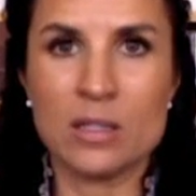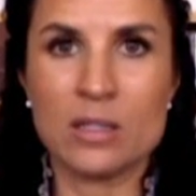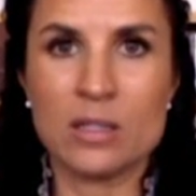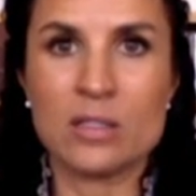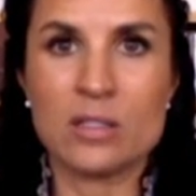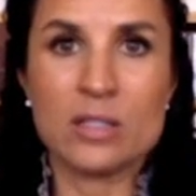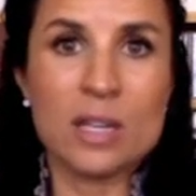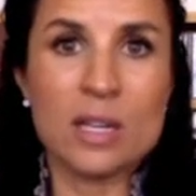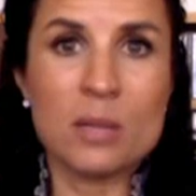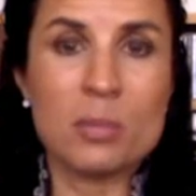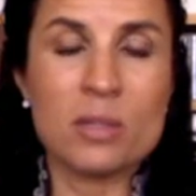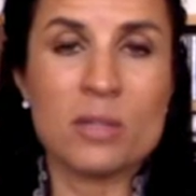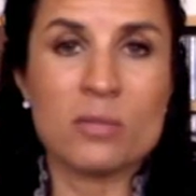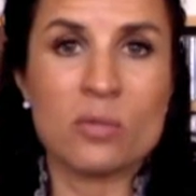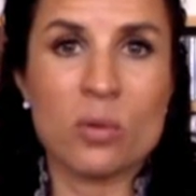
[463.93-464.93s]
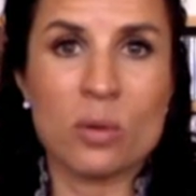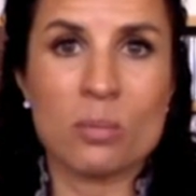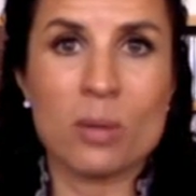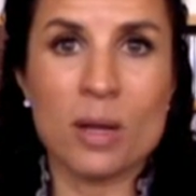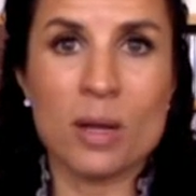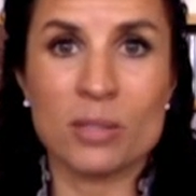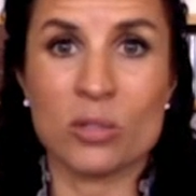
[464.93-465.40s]
to keep an informed
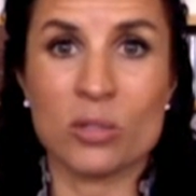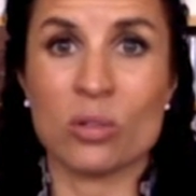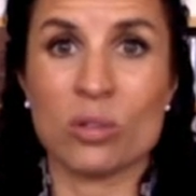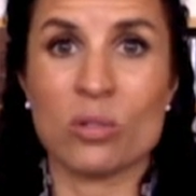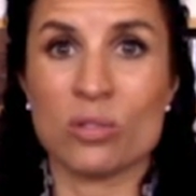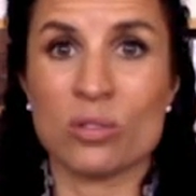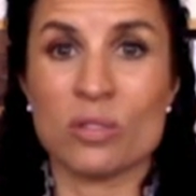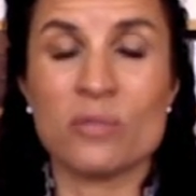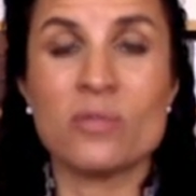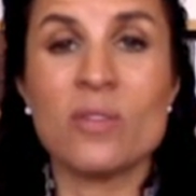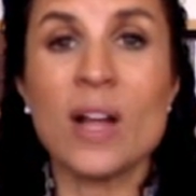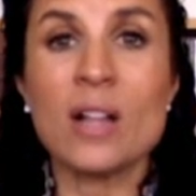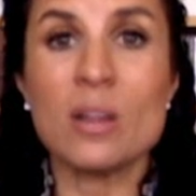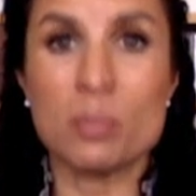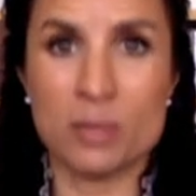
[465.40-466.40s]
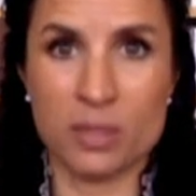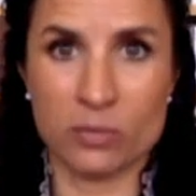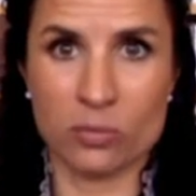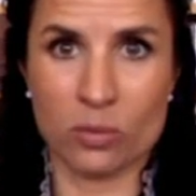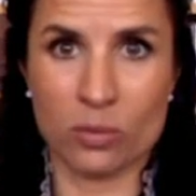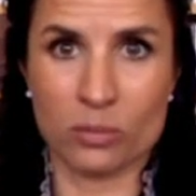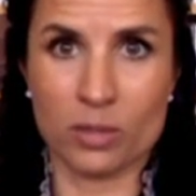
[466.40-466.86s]
public, or develop an
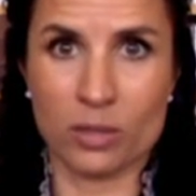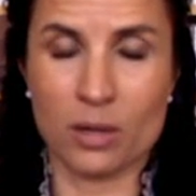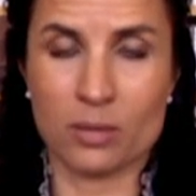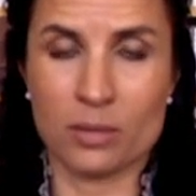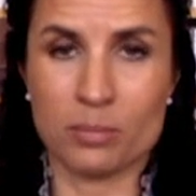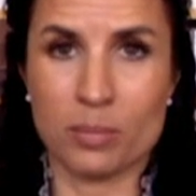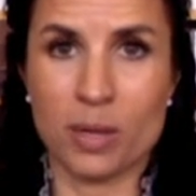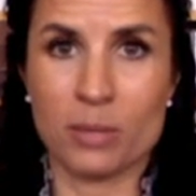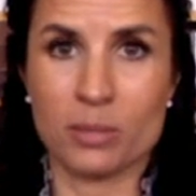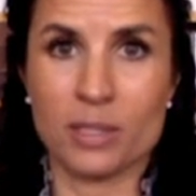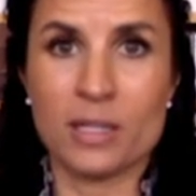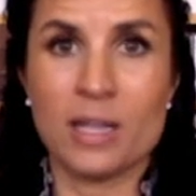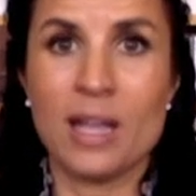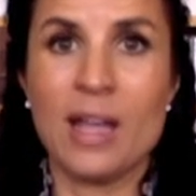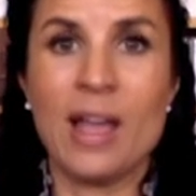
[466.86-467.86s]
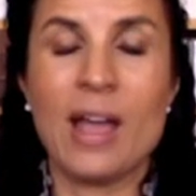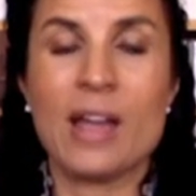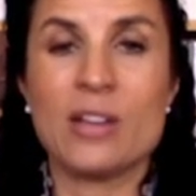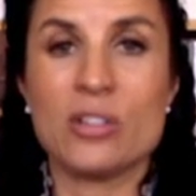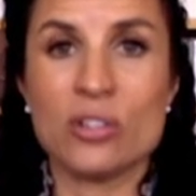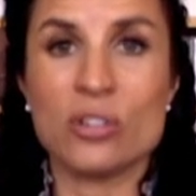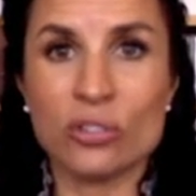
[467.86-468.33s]
informed public
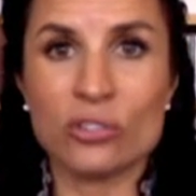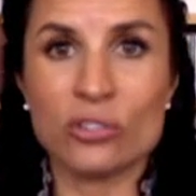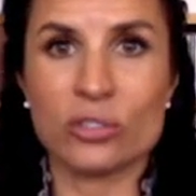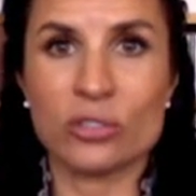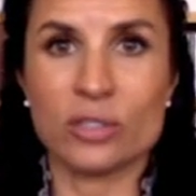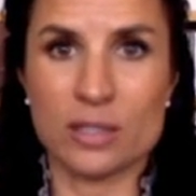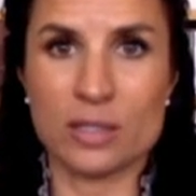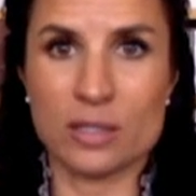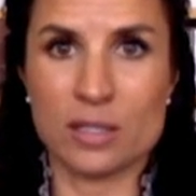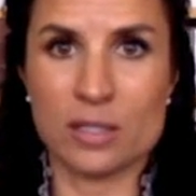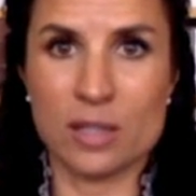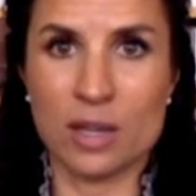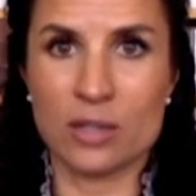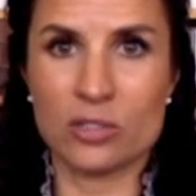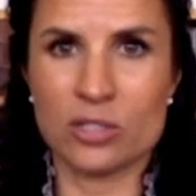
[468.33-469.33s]
and nurture it as such?